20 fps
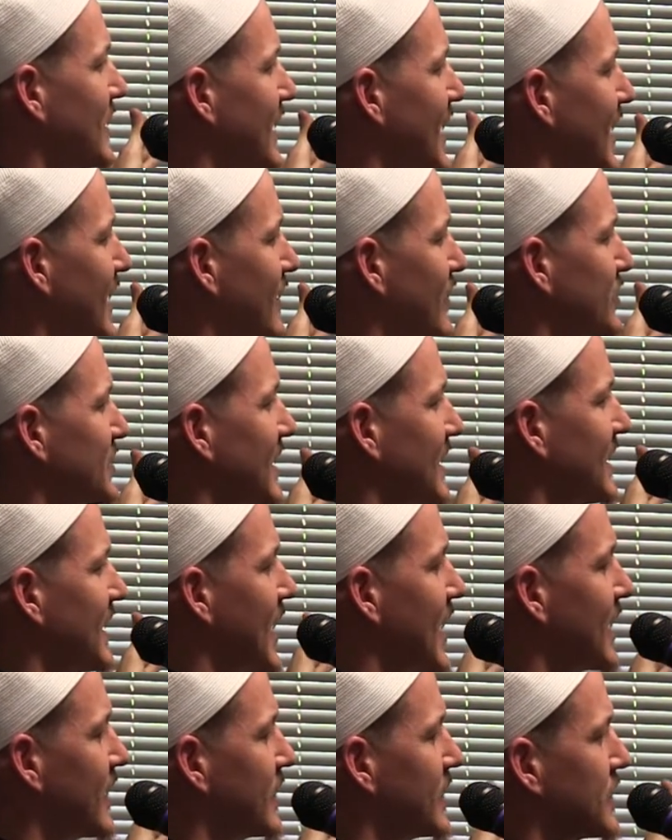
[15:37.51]
that was a
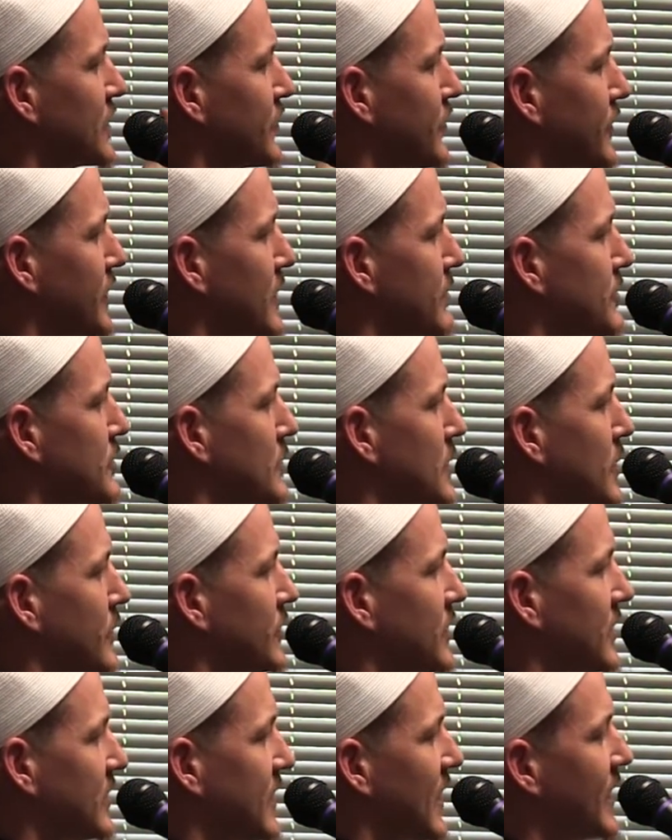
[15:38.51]
catalyst for them to be
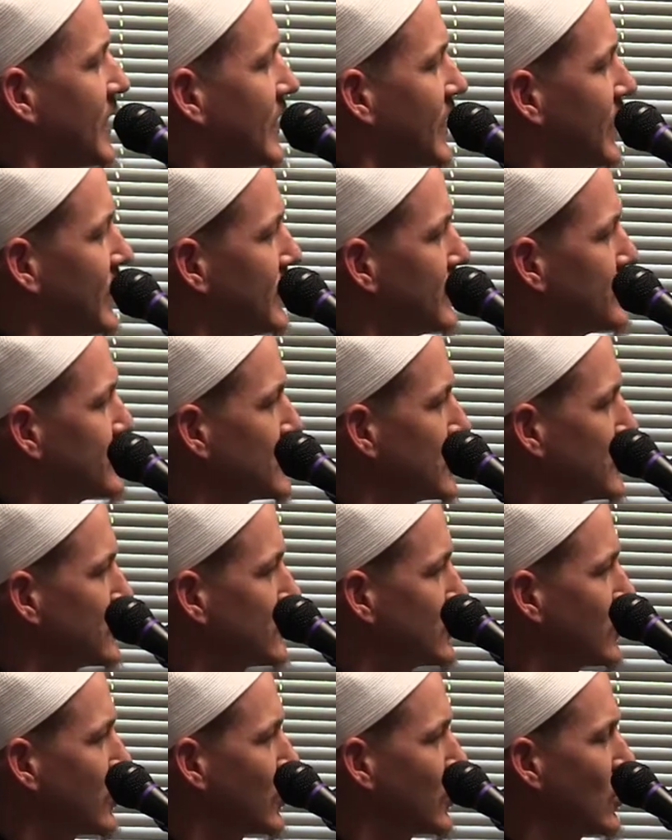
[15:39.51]
able to dedicate themselves
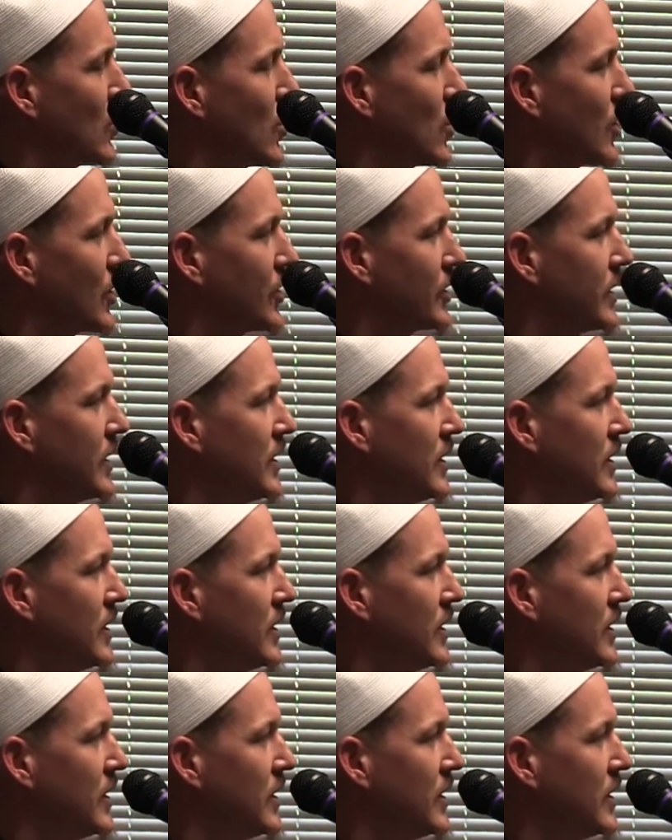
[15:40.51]
to their Lord.